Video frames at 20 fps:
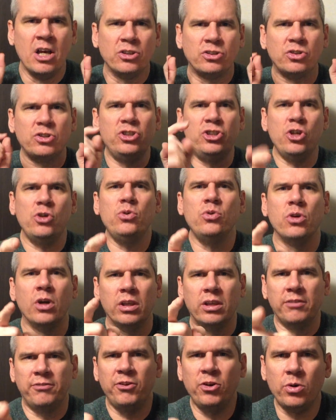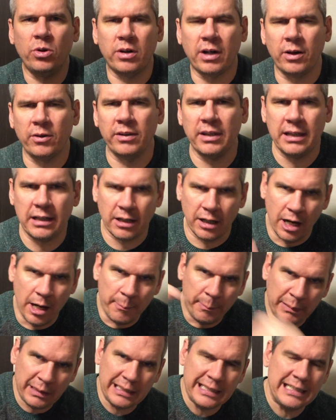So you, the viewer out there,
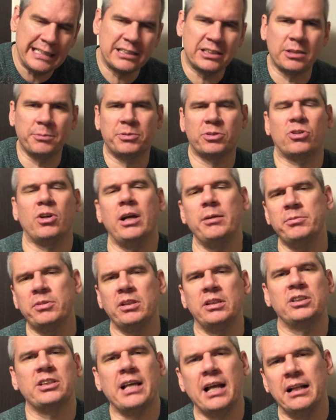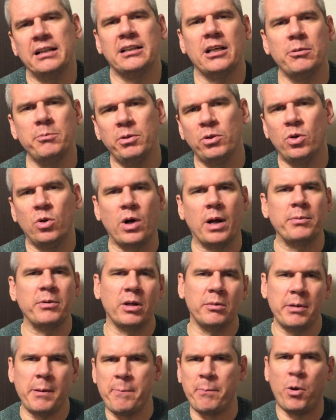please subscribe to the channel down below. I'm
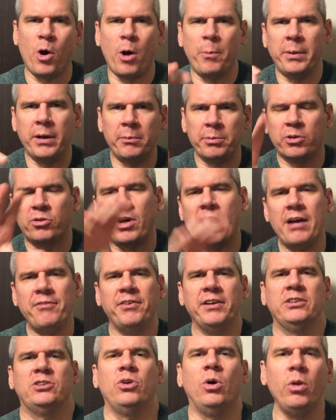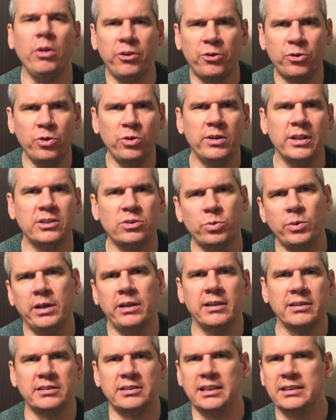going to be popping up graphics all through this
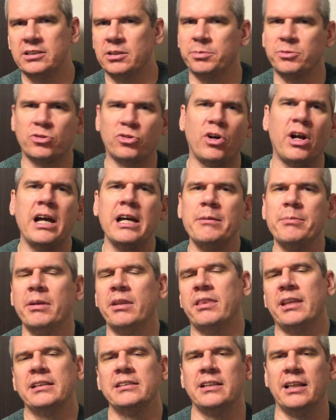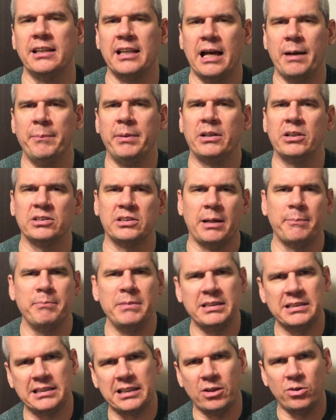week that say subscribe and things like that, because I
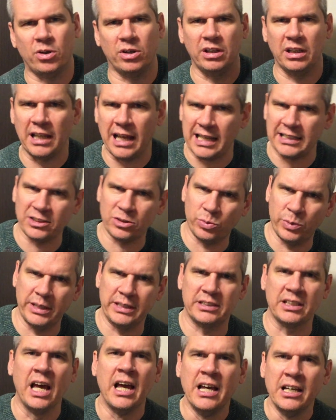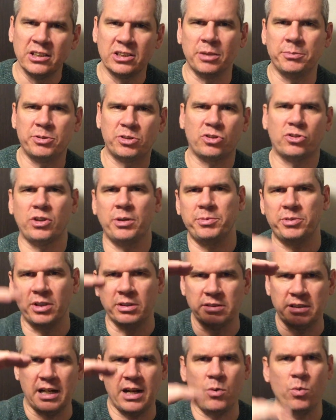missed out on last week's
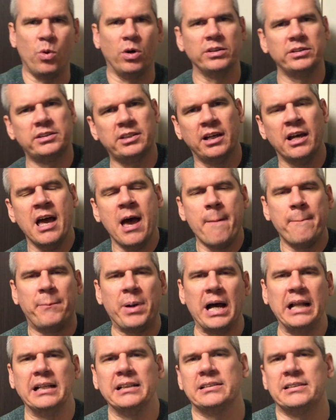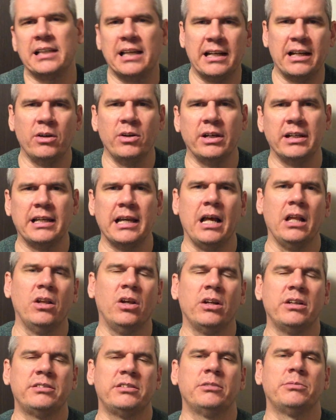subscriptions and I want to balance that out and get a
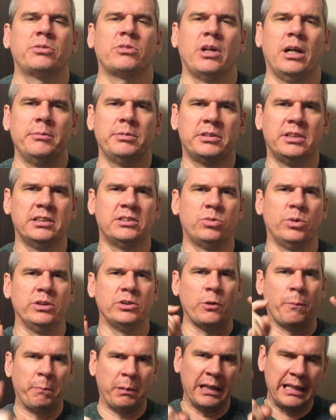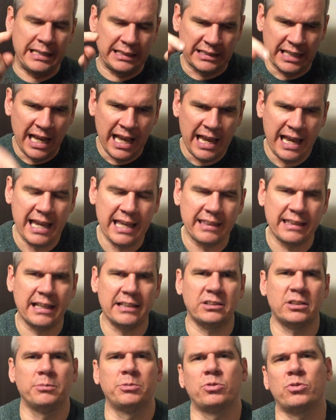lot of subscribers this week. So please hit
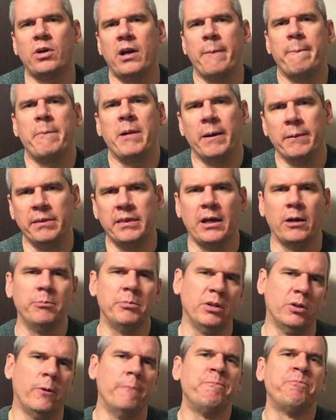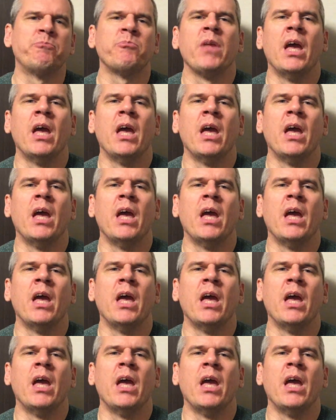that subscribe button down below.